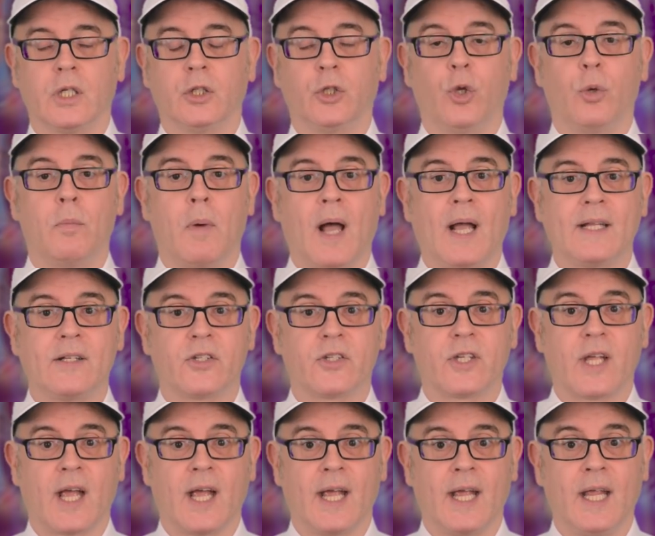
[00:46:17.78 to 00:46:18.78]
You might
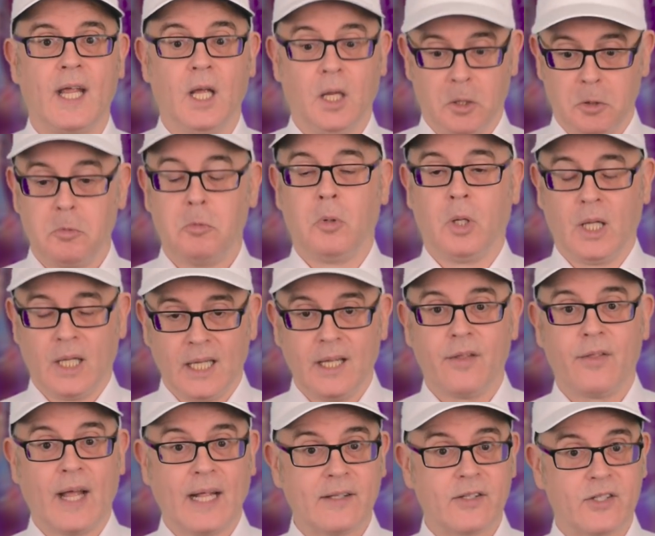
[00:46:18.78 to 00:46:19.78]
say,
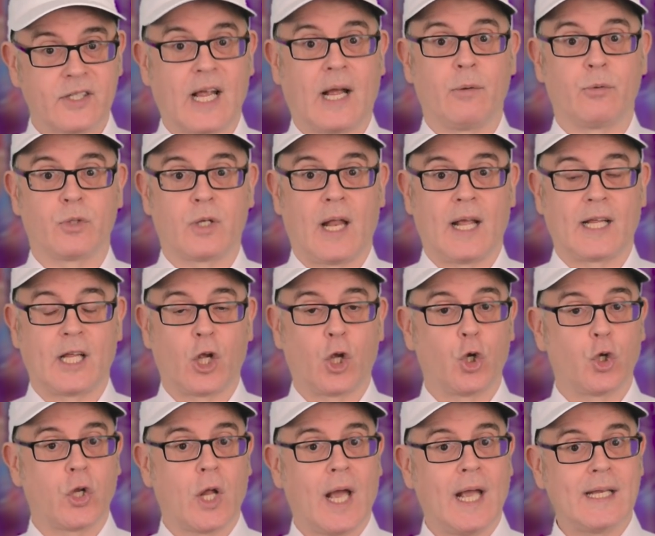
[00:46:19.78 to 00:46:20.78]
That sounds like a
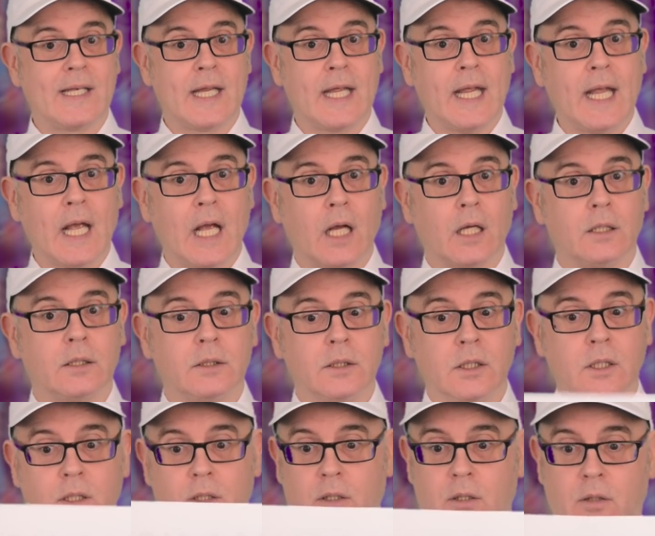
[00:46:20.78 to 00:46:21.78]
good idea.
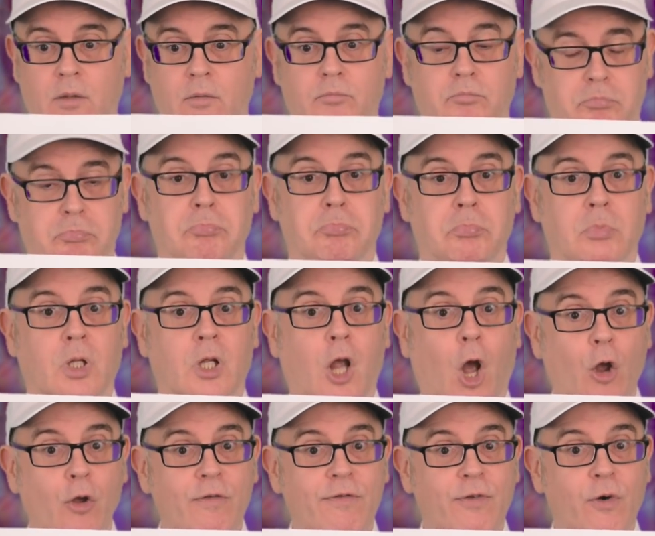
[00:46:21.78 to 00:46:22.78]

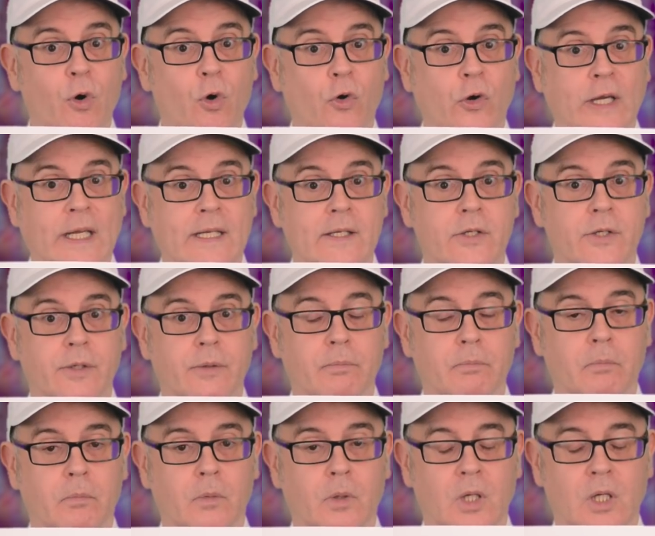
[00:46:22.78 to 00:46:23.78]
Go for it.
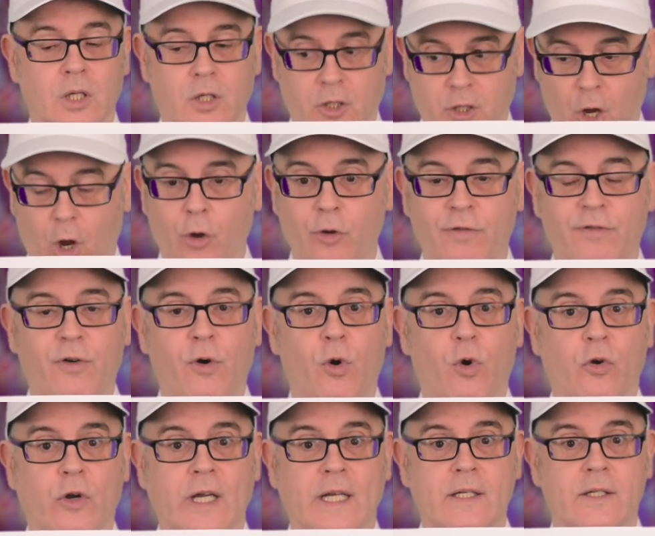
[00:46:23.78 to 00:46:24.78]
Go
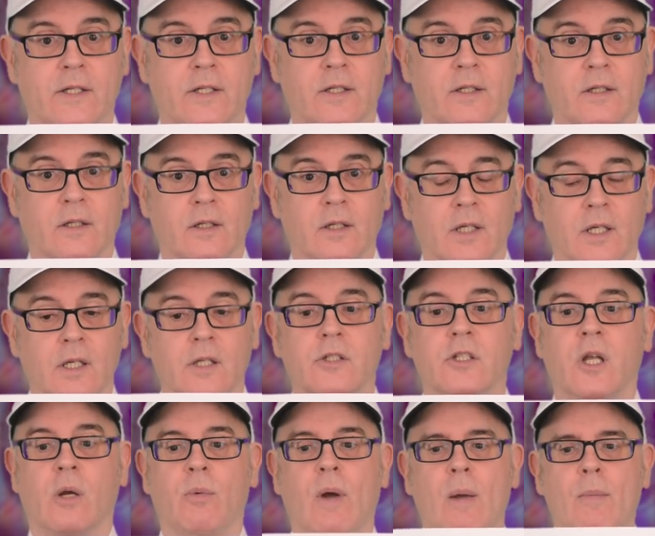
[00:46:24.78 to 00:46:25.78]
for it.
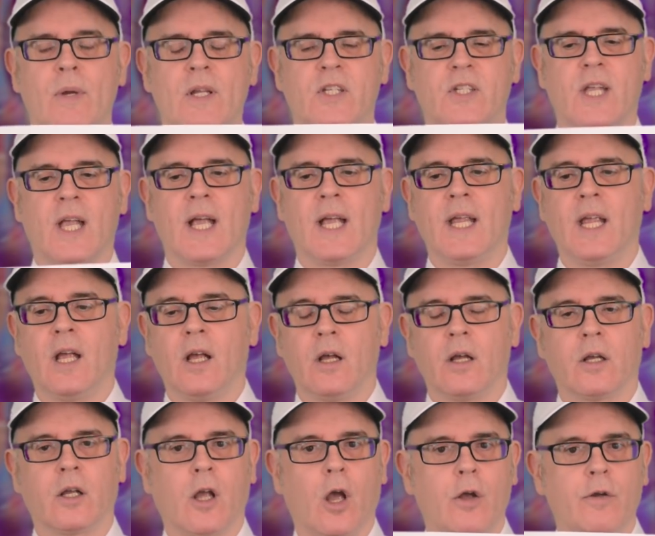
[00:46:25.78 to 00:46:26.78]
So when we say
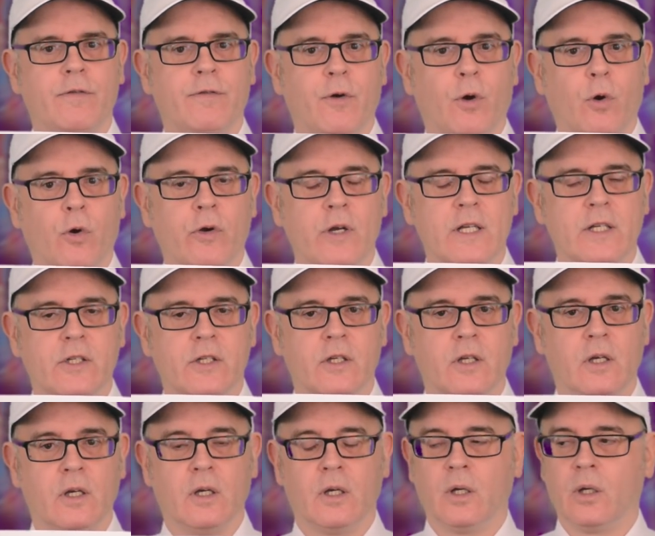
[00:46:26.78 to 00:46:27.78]
go for it,
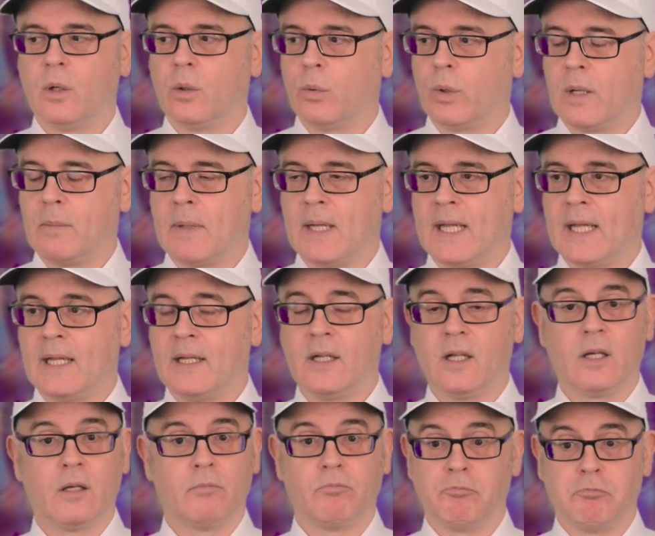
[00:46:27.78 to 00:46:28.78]
we
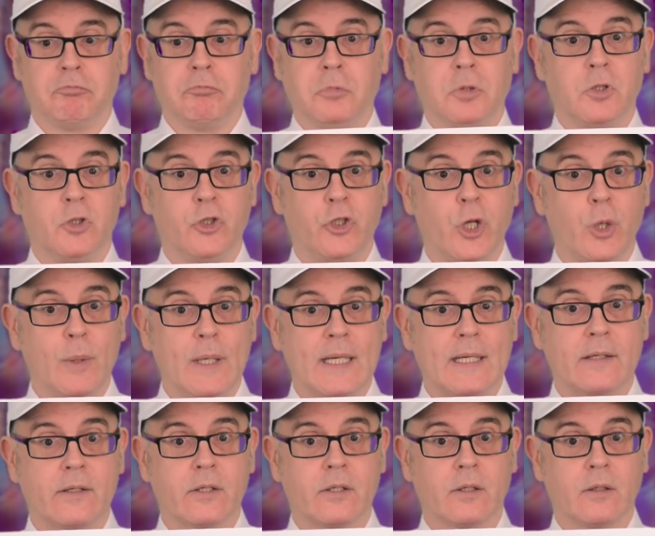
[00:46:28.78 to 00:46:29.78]
mean do
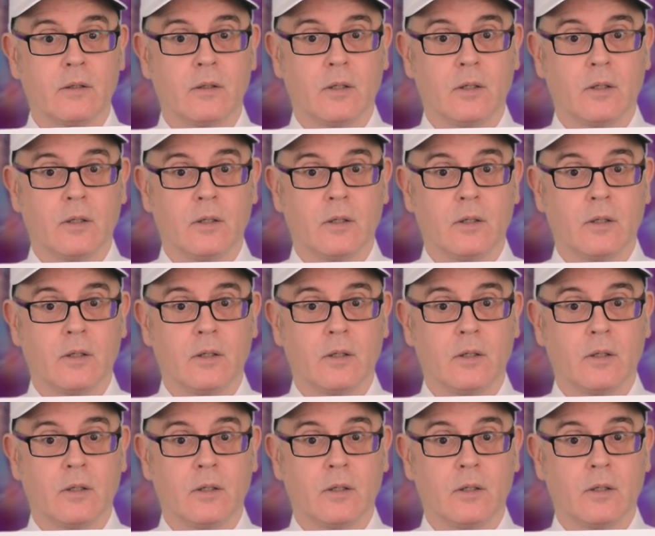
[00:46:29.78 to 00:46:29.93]
it.